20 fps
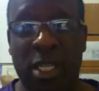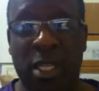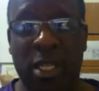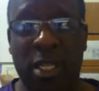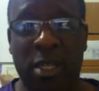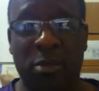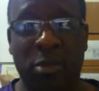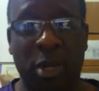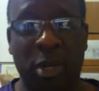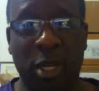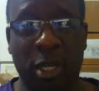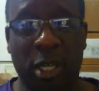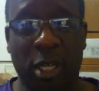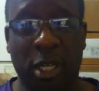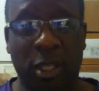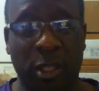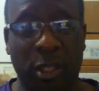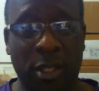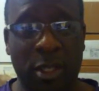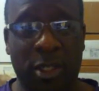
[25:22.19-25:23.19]
but at
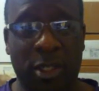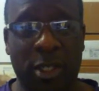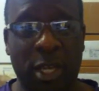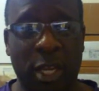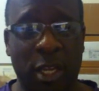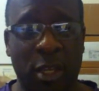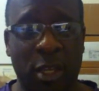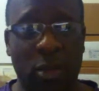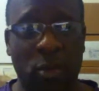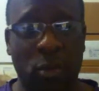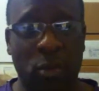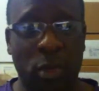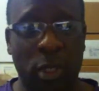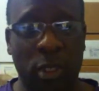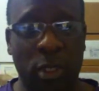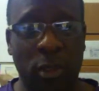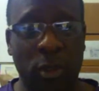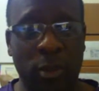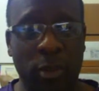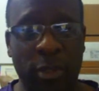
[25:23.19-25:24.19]
least I went a
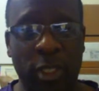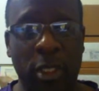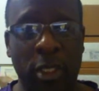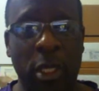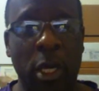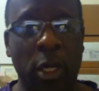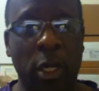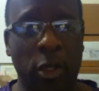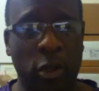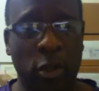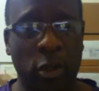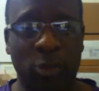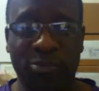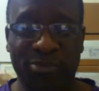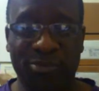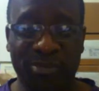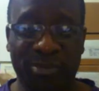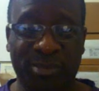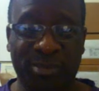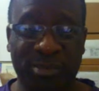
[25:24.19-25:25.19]
little bit longer
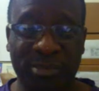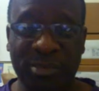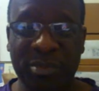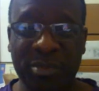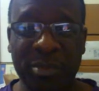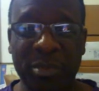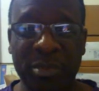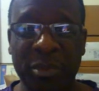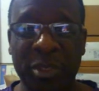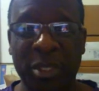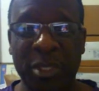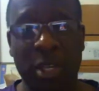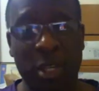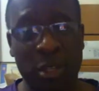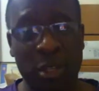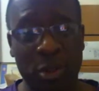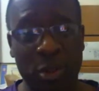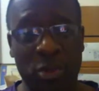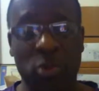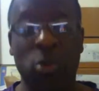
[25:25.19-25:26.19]
than
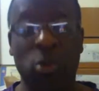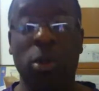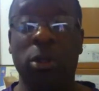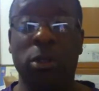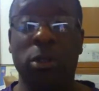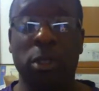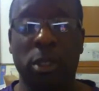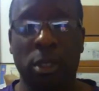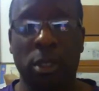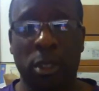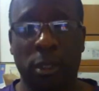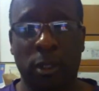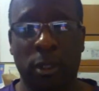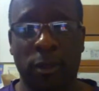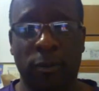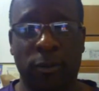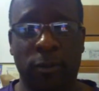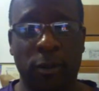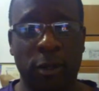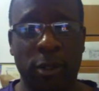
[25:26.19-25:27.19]
usual
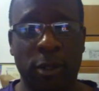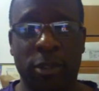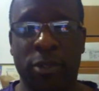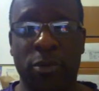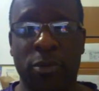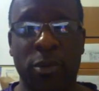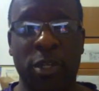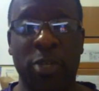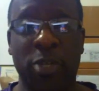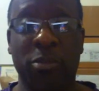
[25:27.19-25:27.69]
for the stream.